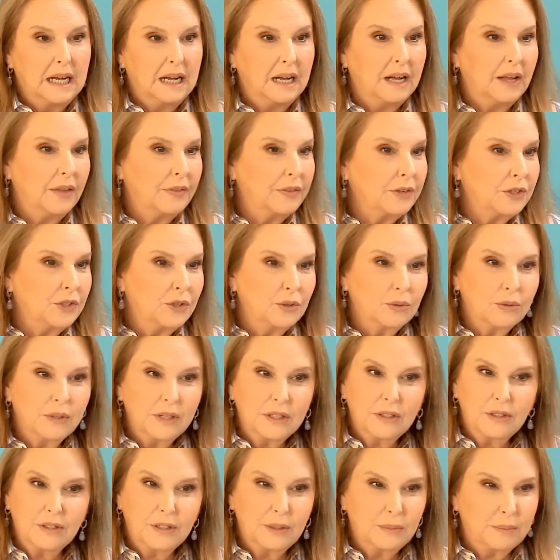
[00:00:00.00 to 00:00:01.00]
The
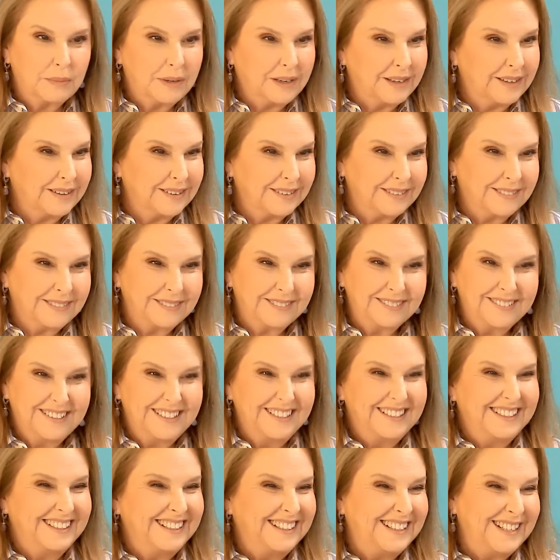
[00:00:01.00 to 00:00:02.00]
Doing Good model,
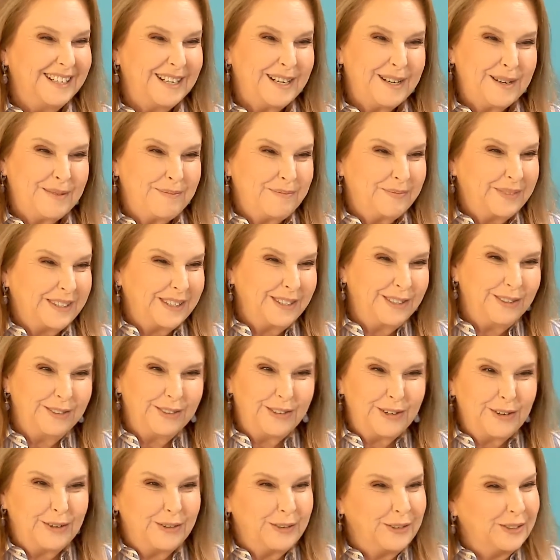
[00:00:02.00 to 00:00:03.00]

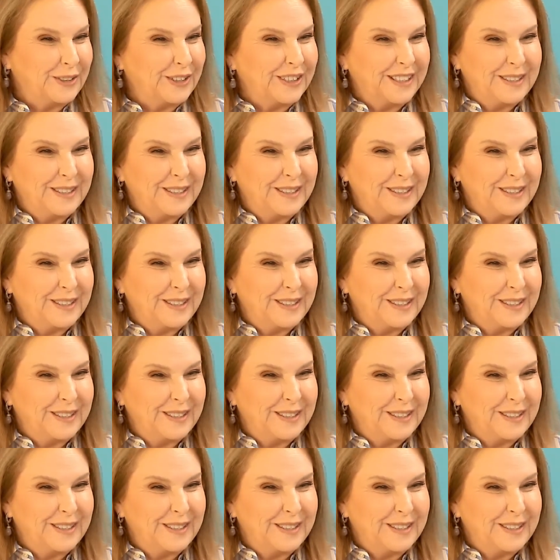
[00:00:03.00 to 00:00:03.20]
you're